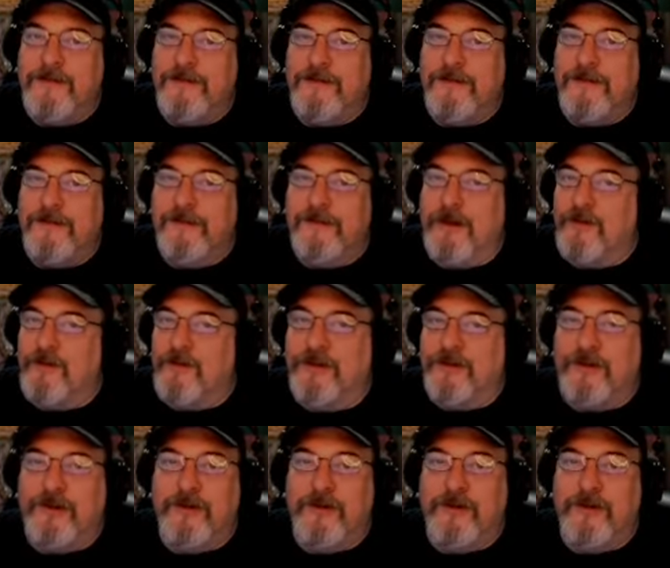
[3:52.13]
So
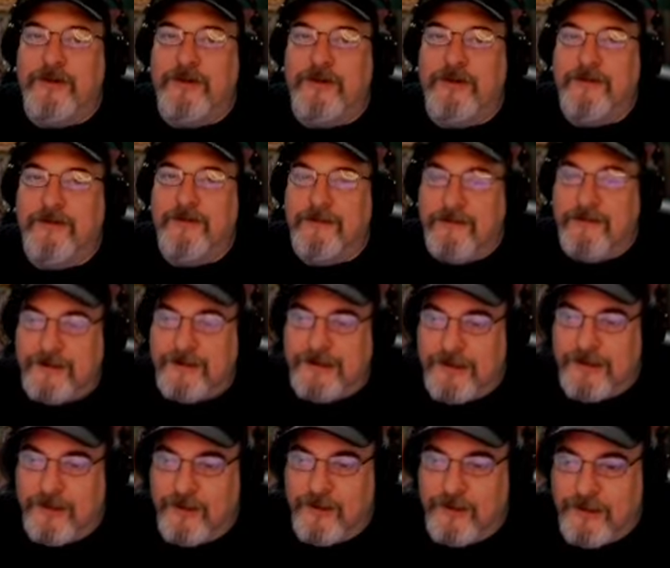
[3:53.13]
true.
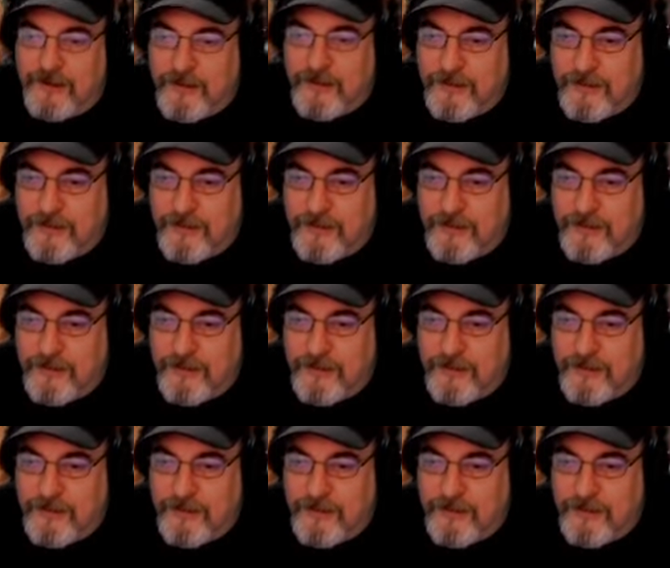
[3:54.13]
So true.